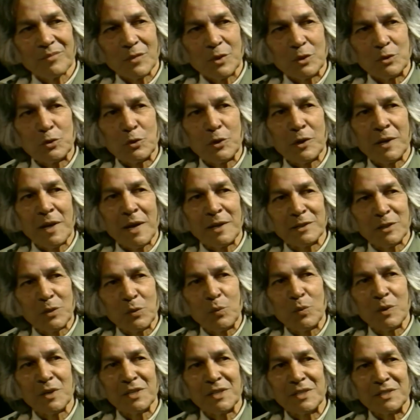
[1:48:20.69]
So in other
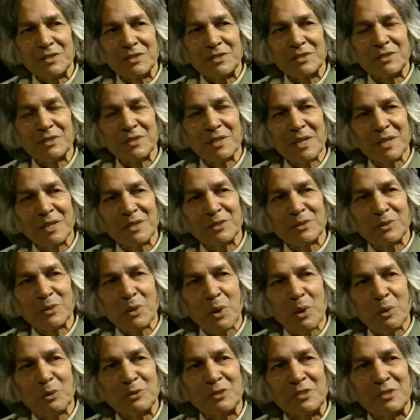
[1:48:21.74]
words, there is no